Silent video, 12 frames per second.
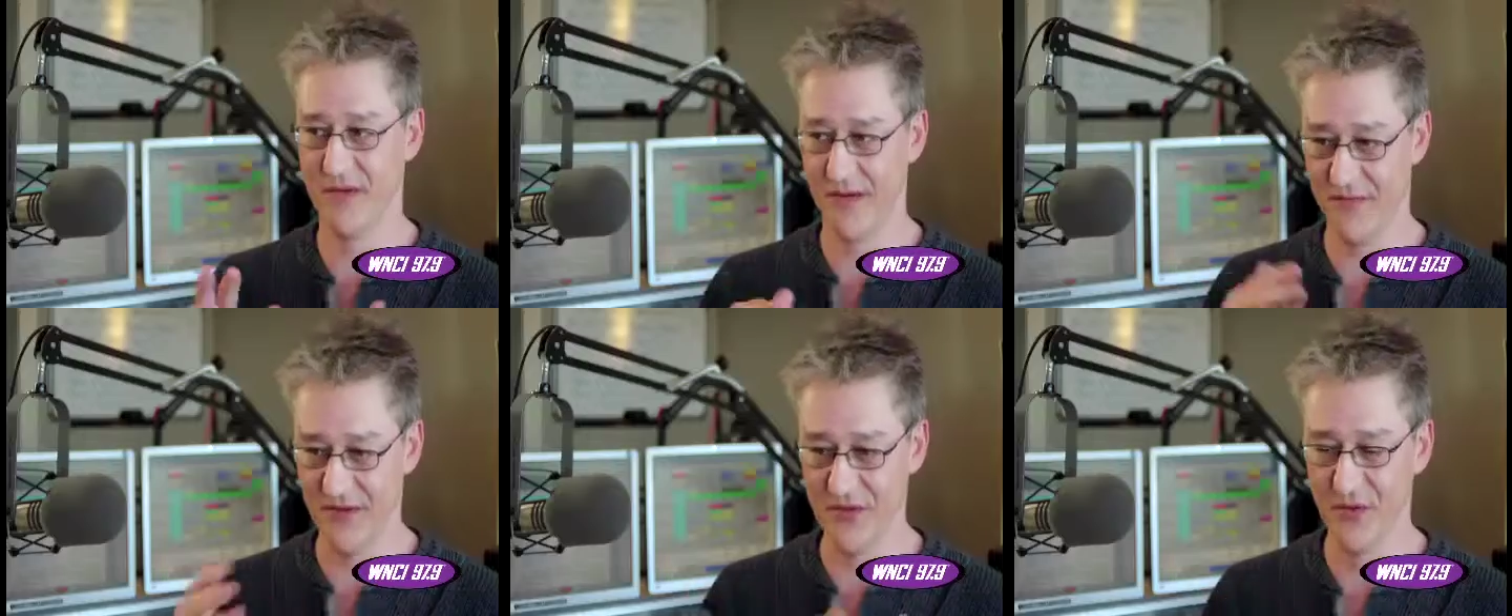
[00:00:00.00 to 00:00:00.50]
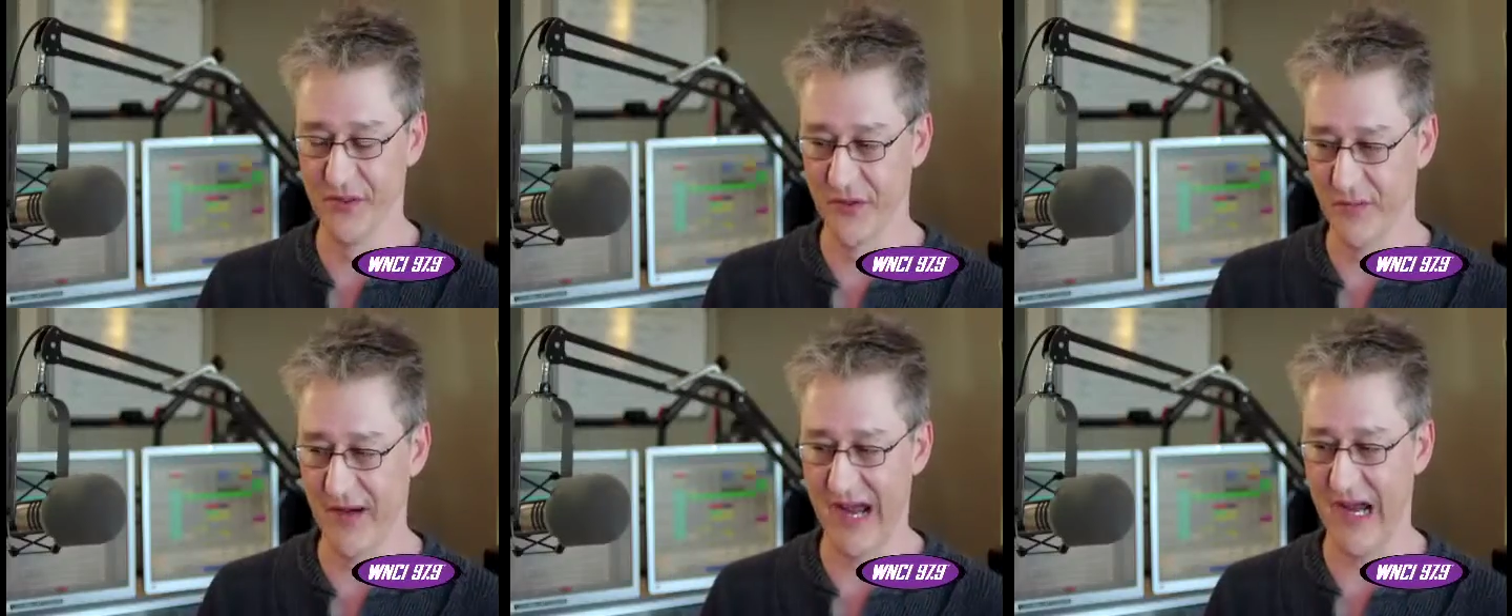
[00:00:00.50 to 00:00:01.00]
If you do a
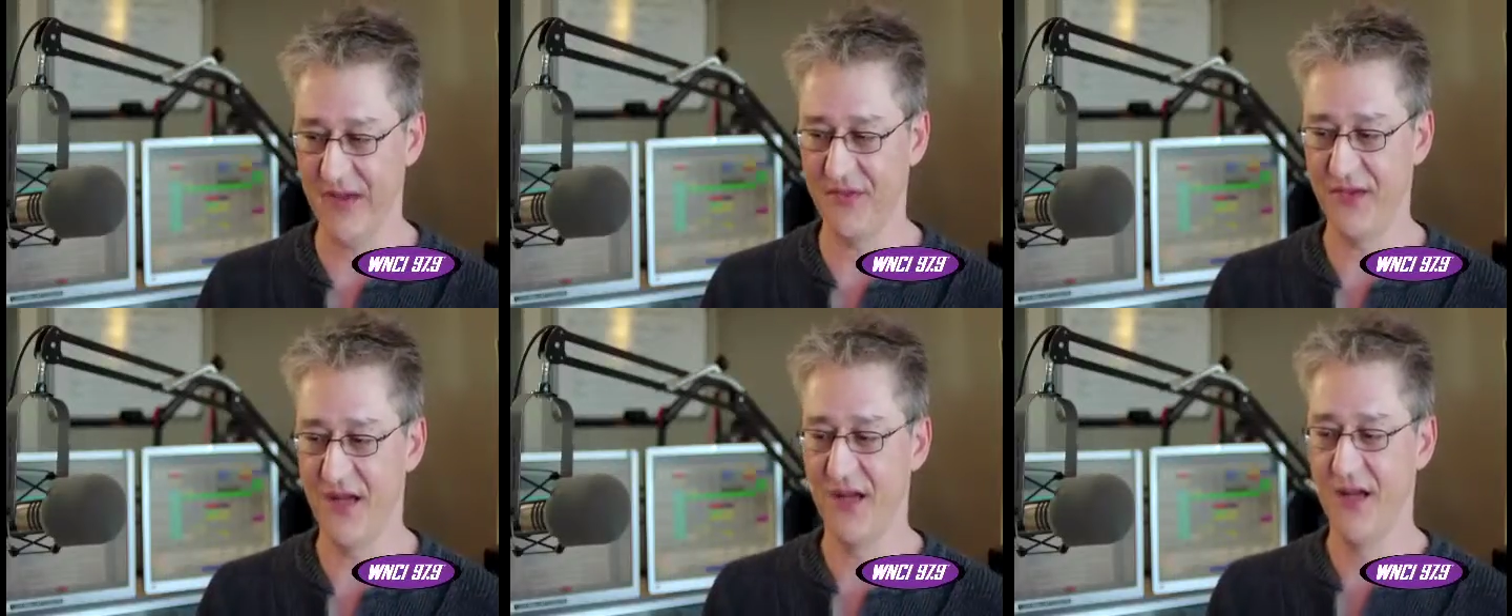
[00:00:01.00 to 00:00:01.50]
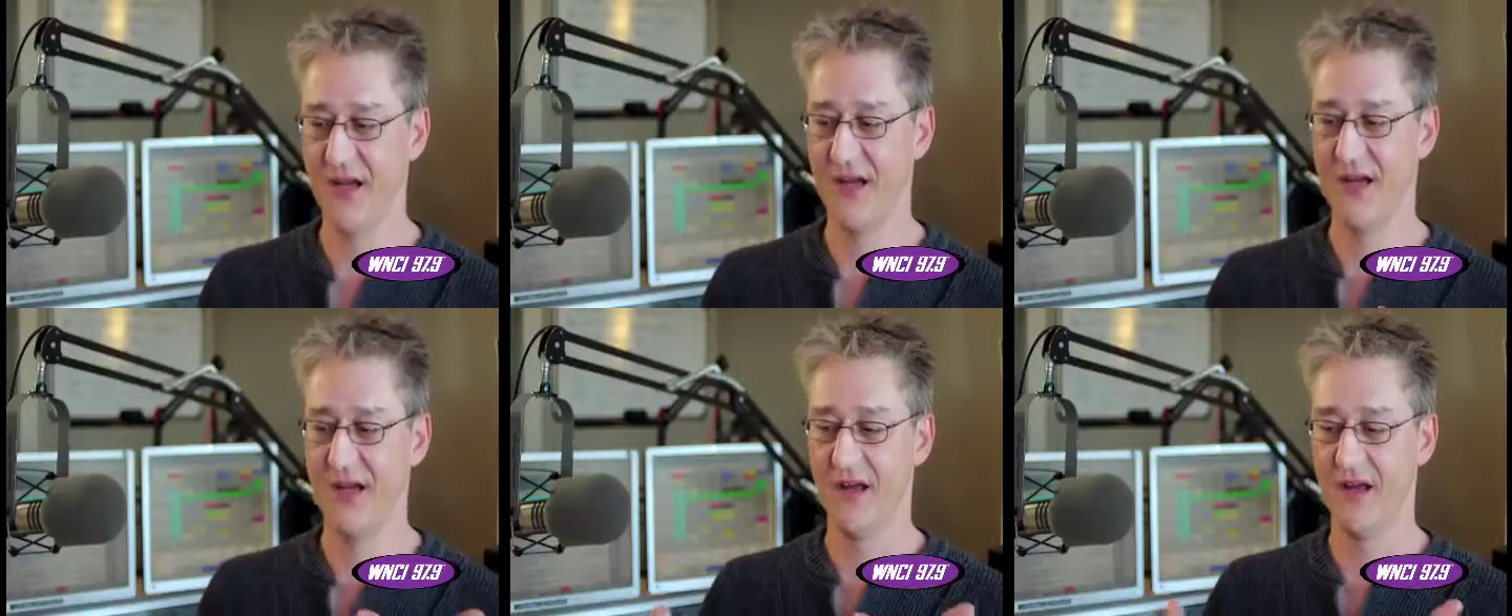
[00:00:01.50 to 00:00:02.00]
little math,
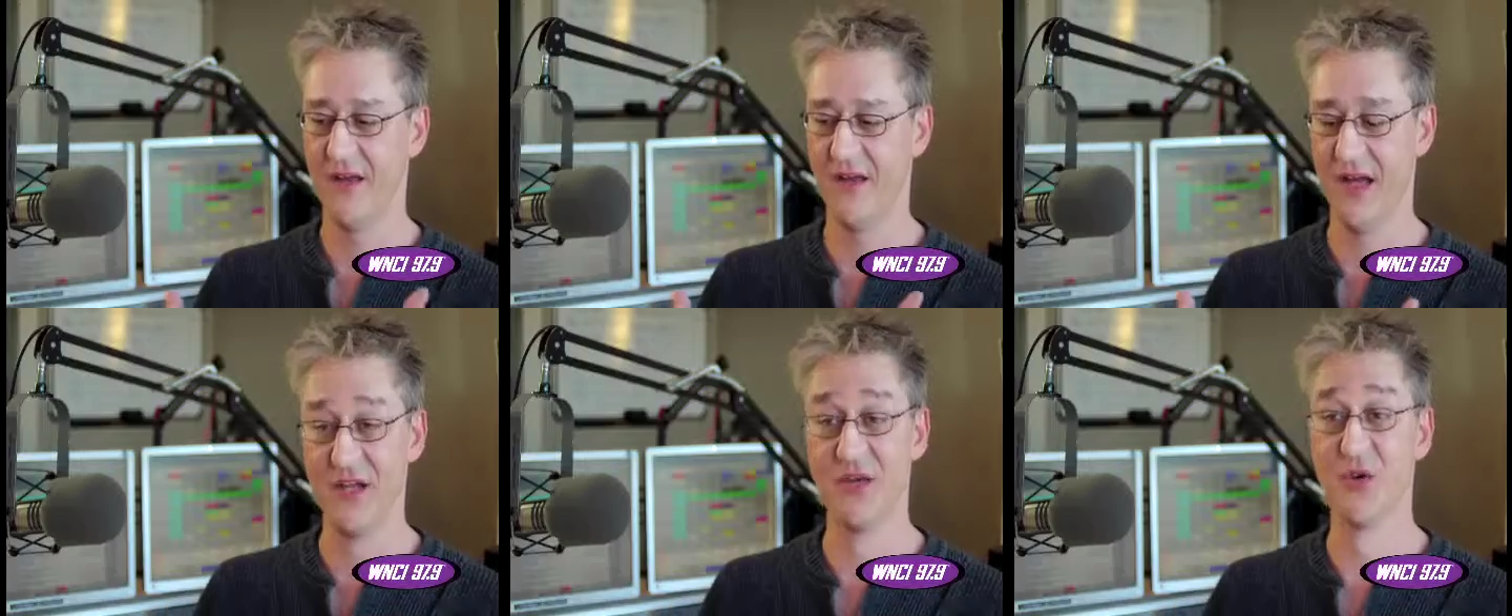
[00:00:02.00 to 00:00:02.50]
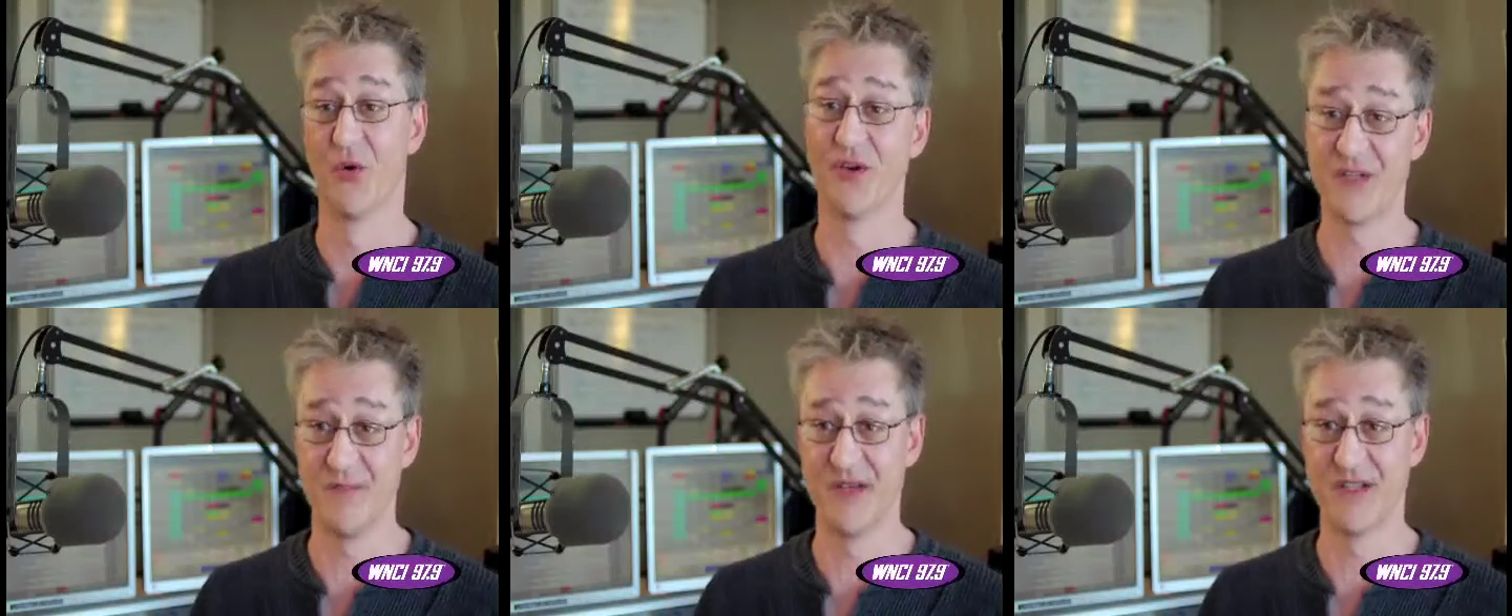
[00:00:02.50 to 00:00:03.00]
the
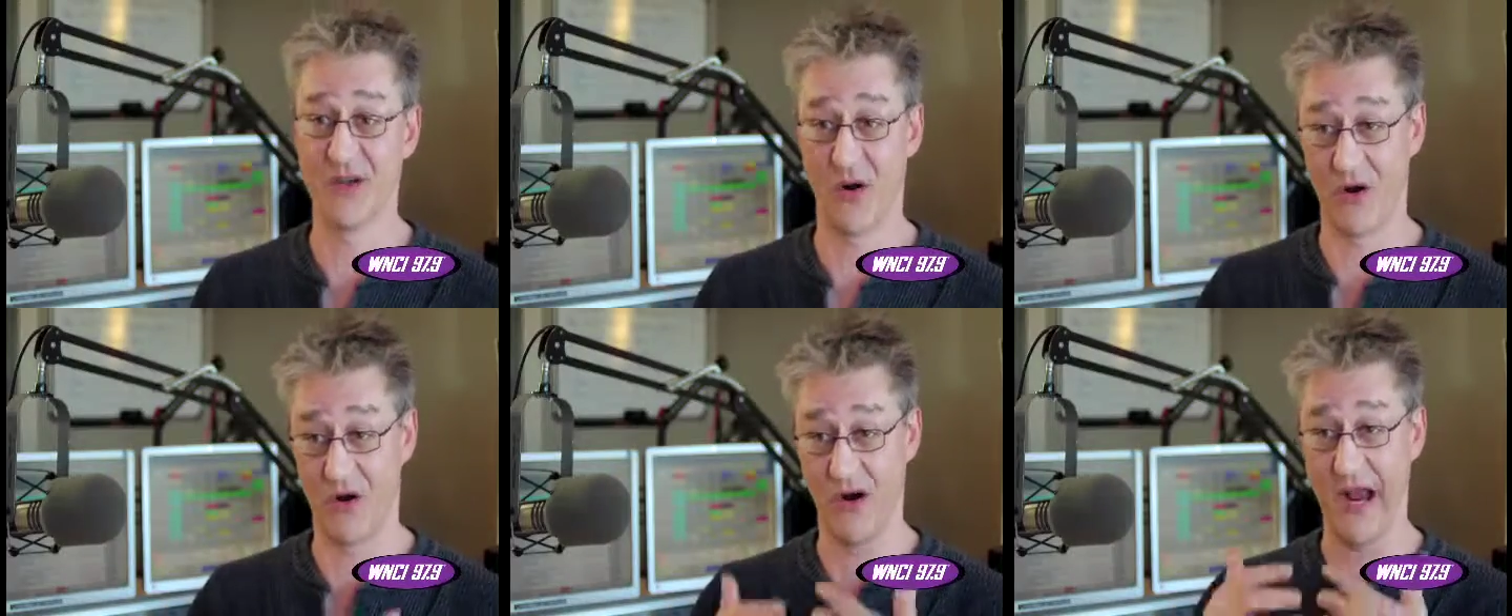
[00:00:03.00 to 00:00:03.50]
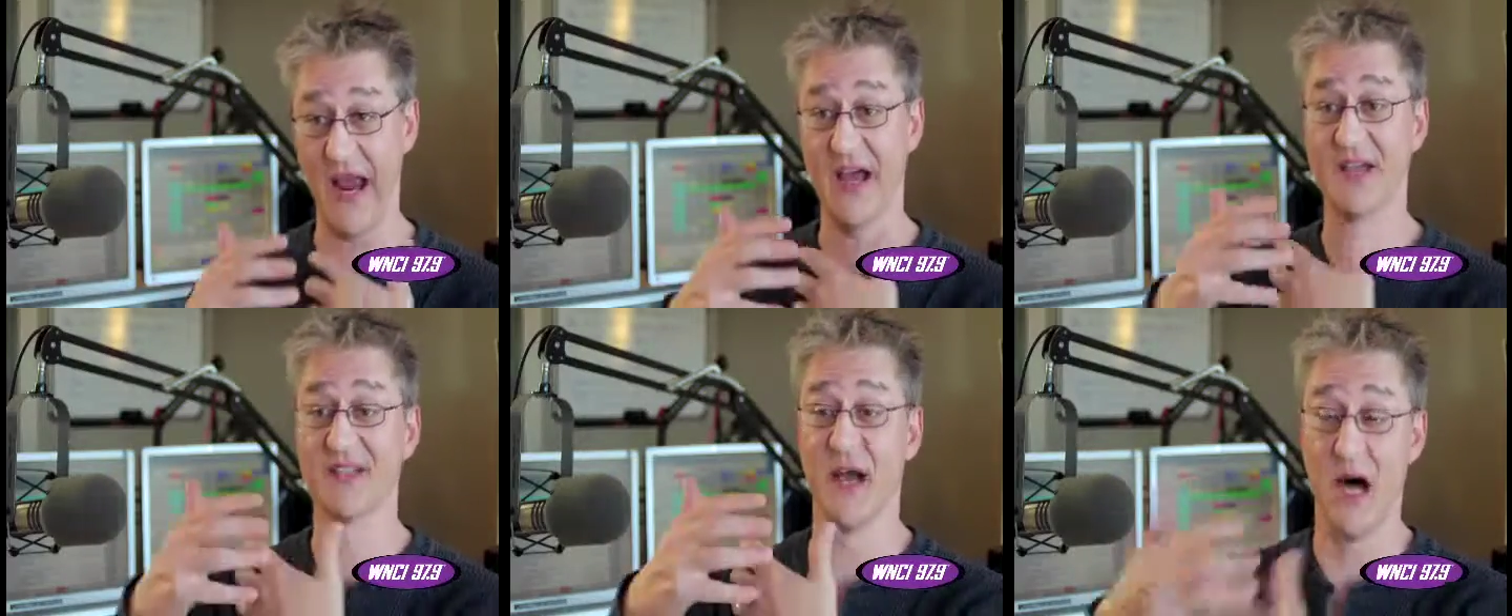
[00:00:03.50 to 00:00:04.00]
endorsements are
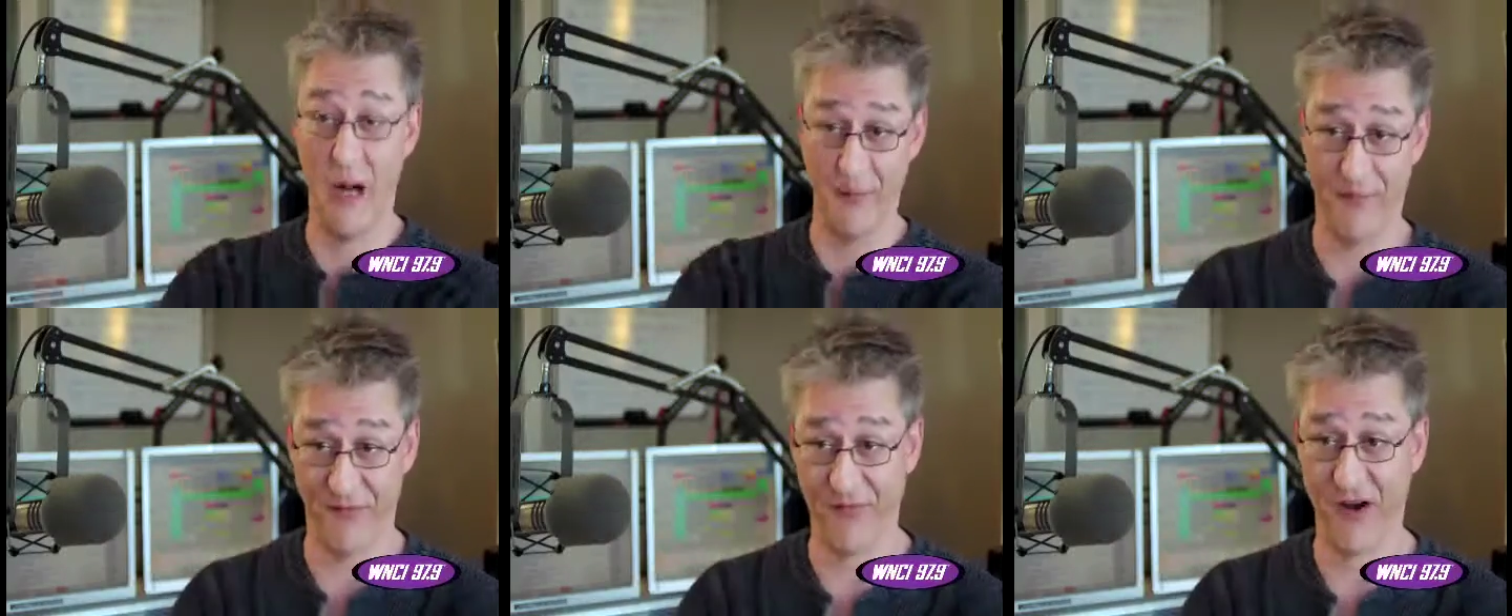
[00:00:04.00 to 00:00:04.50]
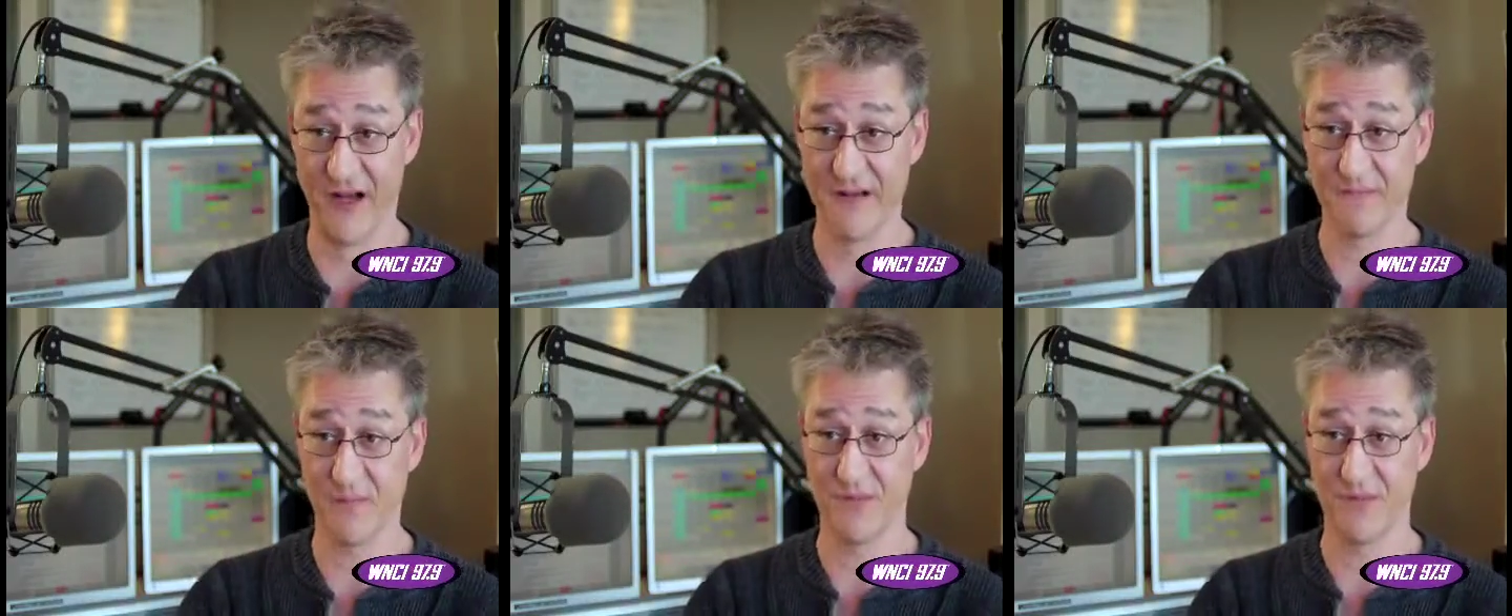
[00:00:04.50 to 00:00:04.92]
as upfront